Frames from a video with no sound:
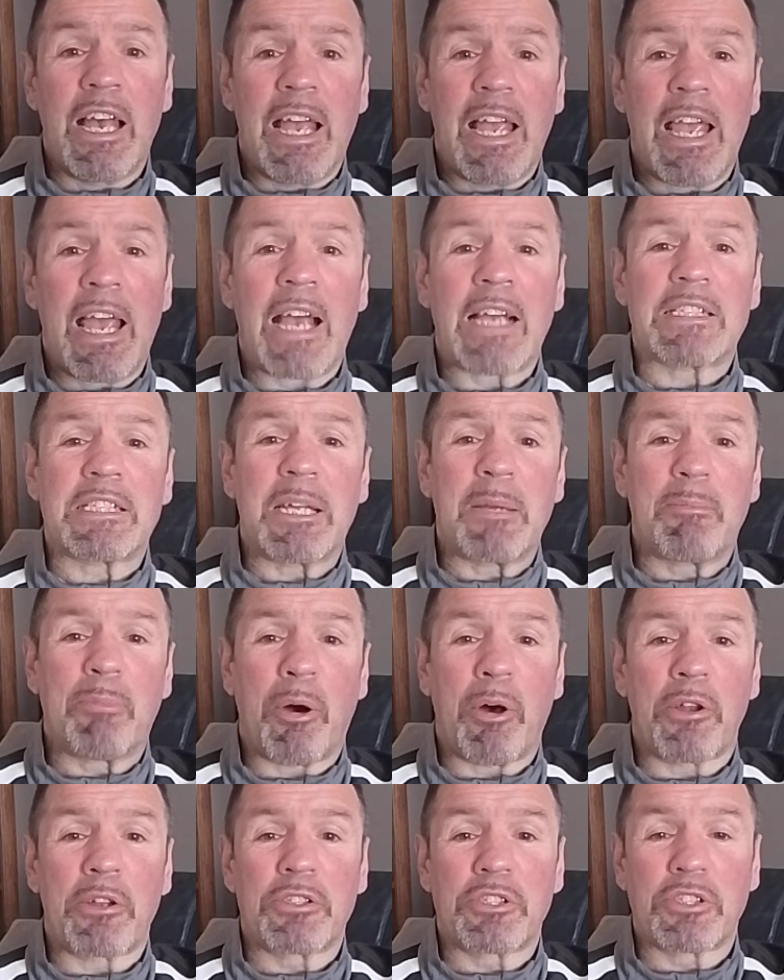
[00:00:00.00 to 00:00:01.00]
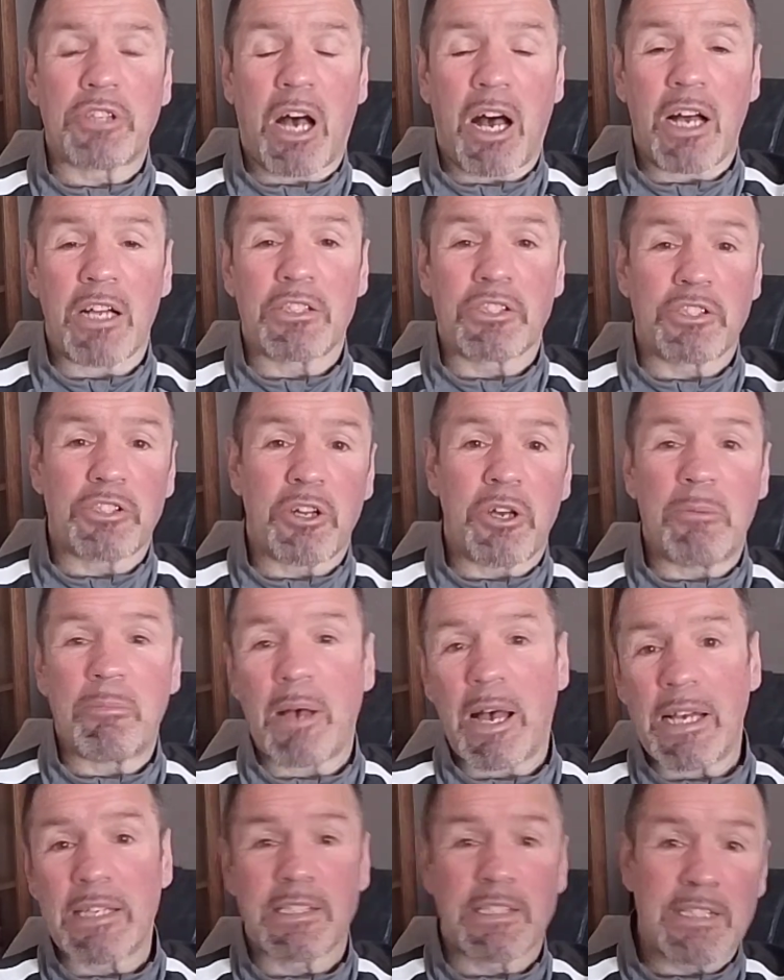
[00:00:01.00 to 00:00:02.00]
He actually put his hands down
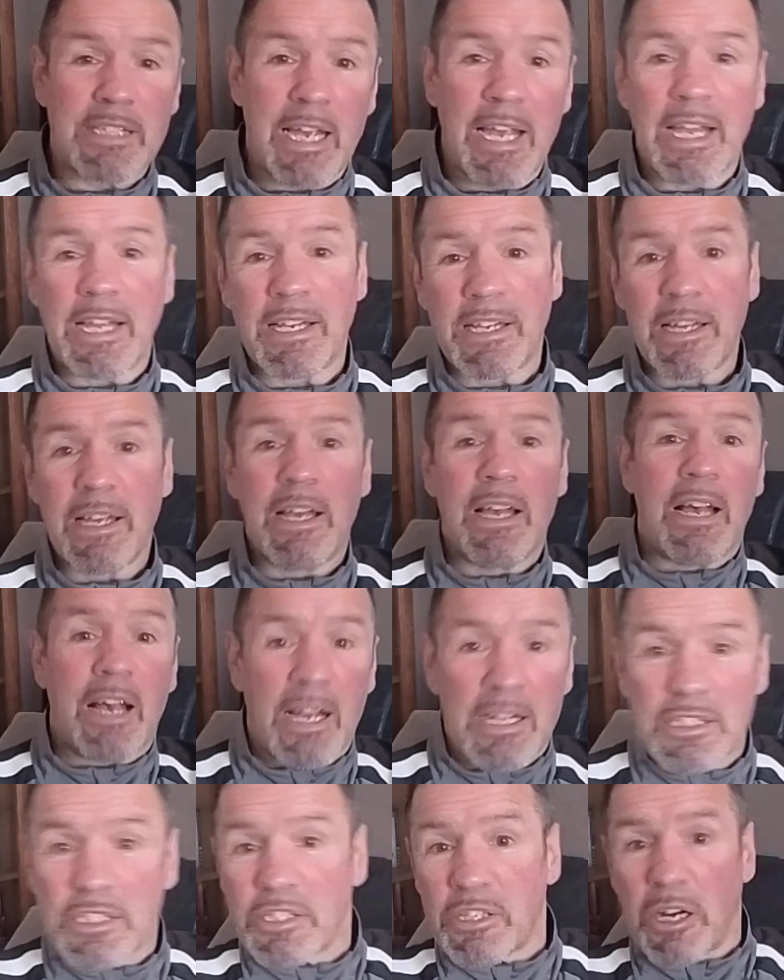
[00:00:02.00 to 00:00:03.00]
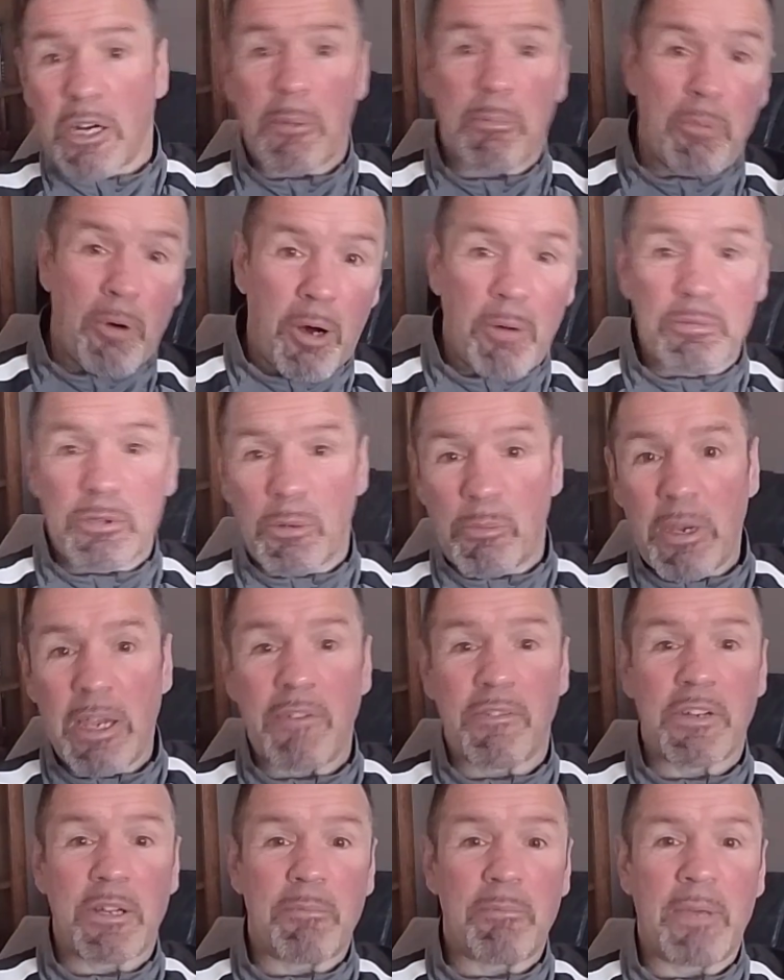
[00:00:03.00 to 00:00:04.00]
by his side and started bobbing and
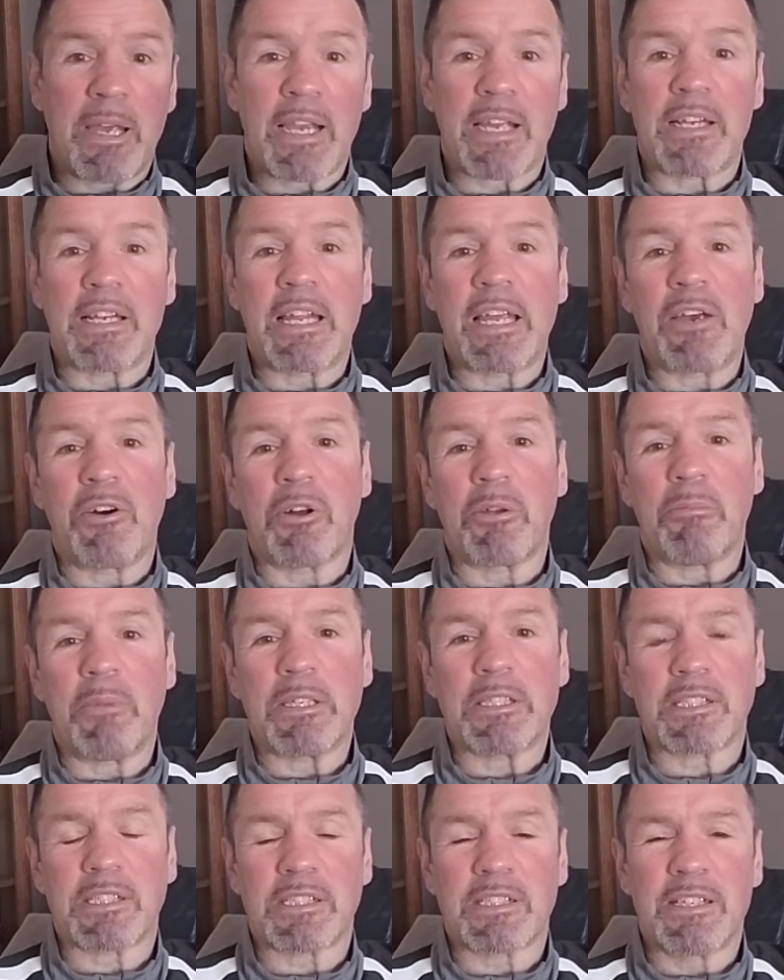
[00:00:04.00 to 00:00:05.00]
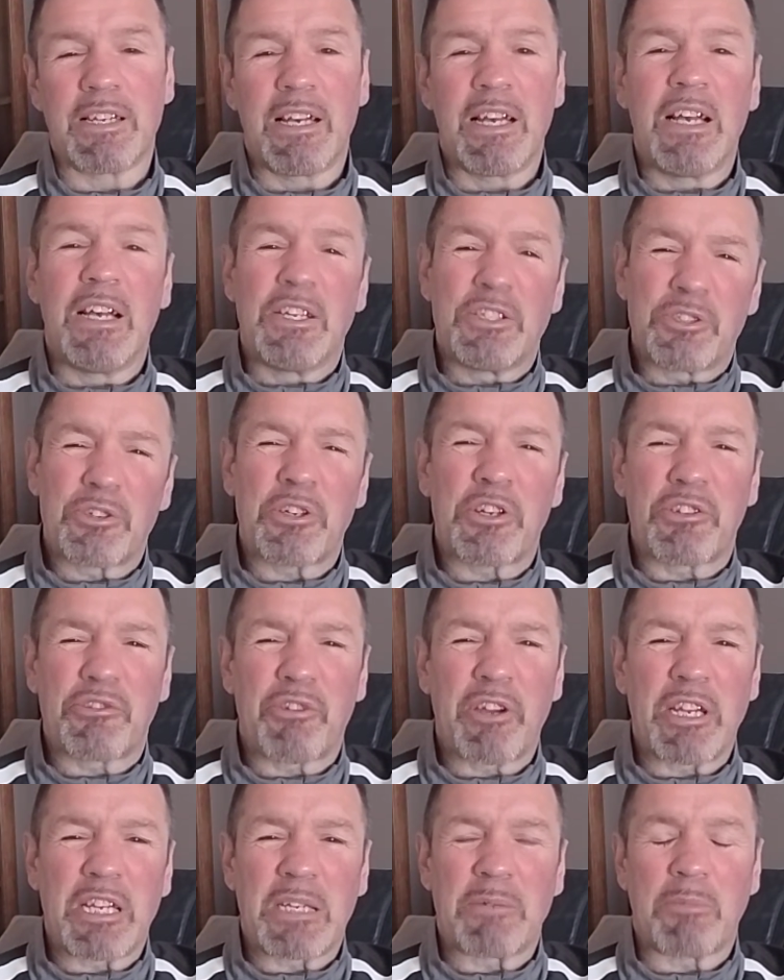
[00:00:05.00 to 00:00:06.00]
weaving and making Leon miss, sort of
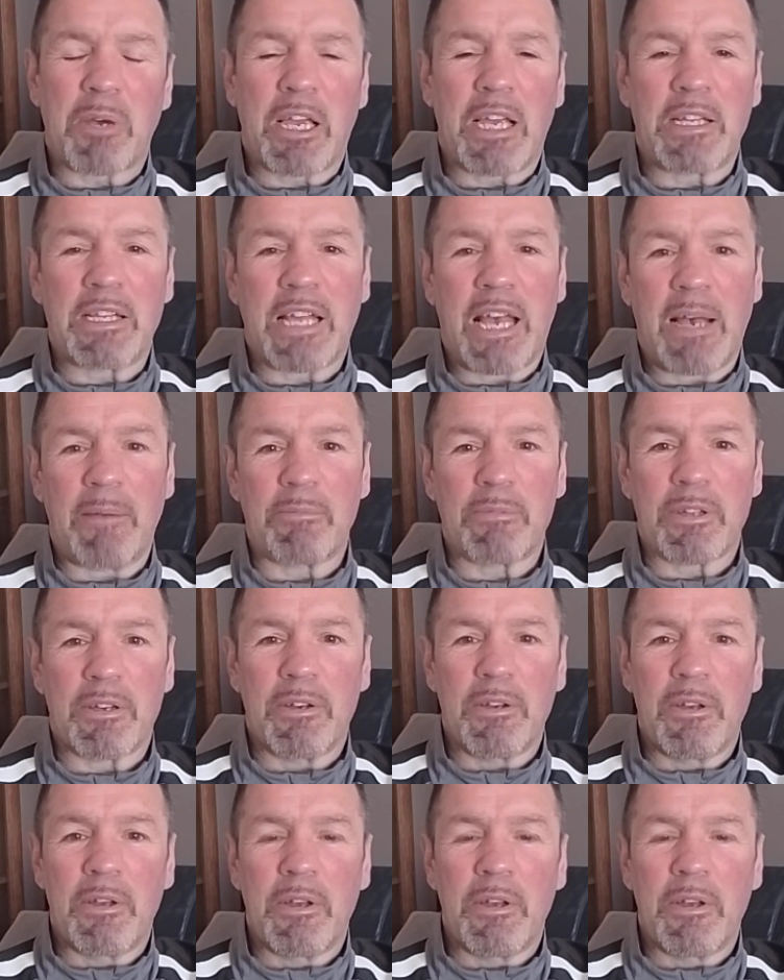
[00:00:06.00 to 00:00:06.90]
treating him with contempt.